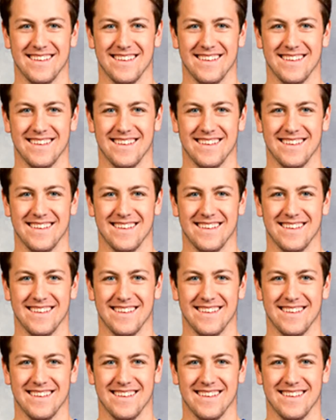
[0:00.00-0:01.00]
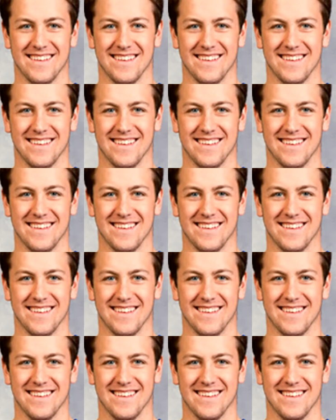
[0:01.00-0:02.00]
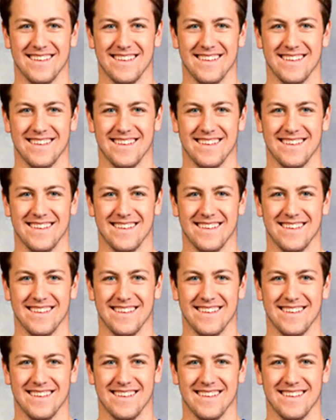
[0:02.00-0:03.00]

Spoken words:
This is a still picture; no speech is visible.